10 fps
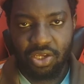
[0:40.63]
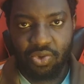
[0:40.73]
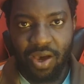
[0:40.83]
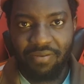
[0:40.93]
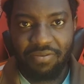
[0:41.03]

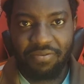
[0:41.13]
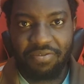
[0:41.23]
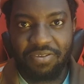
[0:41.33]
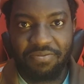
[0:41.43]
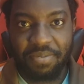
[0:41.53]
you have a
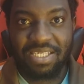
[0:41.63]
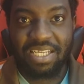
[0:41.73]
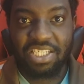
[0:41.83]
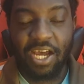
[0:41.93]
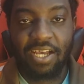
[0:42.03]

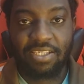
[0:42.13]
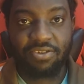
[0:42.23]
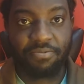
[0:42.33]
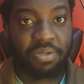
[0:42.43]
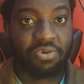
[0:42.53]
50%
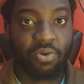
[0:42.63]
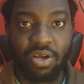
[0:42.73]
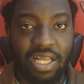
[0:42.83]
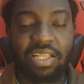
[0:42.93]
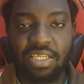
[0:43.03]
chance of being
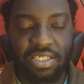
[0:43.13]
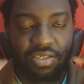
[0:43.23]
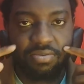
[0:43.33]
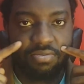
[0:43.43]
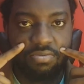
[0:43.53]
wrong, at
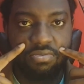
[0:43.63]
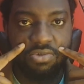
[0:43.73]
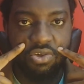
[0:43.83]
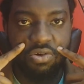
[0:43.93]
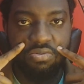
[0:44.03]
least.
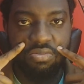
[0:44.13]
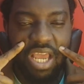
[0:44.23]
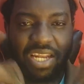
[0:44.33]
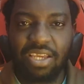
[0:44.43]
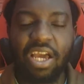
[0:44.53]

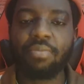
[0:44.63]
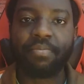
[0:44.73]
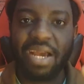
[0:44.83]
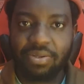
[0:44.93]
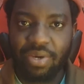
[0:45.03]

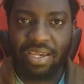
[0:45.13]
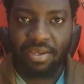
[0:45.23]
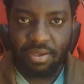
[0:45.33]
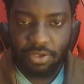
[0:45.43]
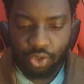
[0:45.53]
By the way,
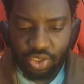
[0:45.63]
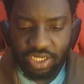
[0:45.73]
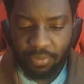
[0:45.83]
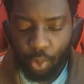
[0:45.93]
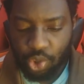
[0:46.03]
using
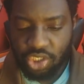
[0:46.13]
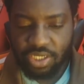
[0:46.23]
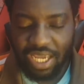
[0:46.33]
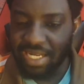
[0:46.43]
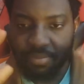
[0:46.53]

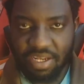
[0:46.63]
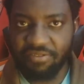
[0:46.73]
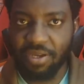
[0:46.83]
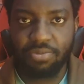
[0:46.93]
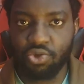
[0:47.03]
emotion, any
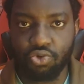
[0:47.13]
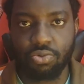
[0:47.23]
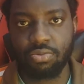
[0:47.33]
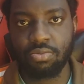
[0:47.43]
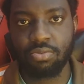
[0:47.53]
belief can be true.
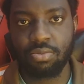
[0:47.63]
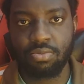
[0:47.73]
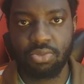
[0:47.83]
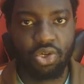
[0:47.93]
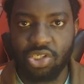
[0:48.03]

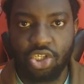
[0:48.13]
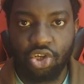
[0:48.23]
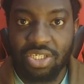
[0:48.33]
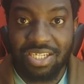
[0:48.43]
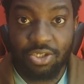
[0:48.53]
Because it
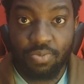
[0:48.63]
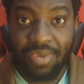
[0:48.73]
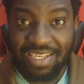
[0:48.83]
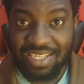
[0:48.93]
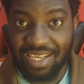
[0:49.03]
doesn't need to
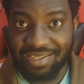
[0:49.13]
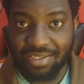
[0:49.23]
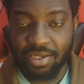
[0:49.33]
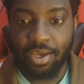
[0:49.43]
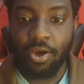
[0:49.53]
make
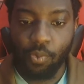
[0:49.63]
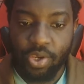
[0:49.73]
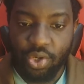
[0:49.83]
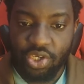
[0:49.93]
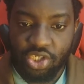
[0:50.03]
sense.
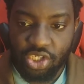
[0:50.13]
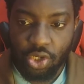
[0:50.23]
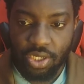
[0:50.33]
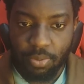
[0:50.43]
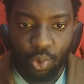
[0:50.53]
When you're using
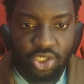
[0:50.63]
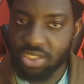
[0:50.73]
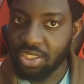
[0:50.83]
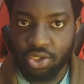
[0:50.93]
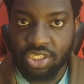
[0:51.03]
your
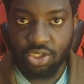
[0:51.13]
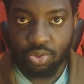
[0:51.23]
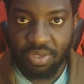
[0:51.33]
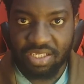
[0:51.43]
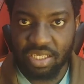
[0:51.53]
emotion, it doesn't need
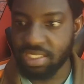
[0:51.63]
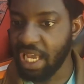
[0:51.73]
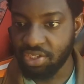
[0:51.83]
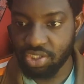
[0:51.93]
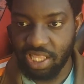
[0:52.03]
to make sense.
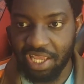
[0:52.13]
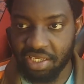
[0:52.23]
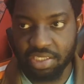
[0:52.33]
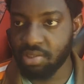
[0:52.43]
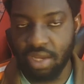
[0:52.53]
I just like
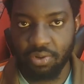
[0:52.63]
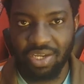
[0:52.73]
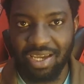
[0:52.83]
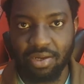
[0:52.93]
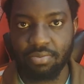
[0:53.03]
it. I don't
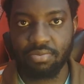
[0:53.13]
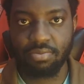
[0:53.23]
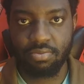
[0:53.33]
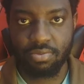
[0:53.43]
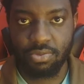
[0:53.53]
care.
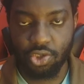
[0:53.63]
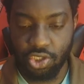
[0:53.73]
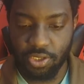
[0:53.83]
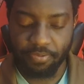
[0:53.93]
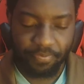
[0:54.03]
Do you
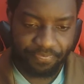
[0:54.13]
see?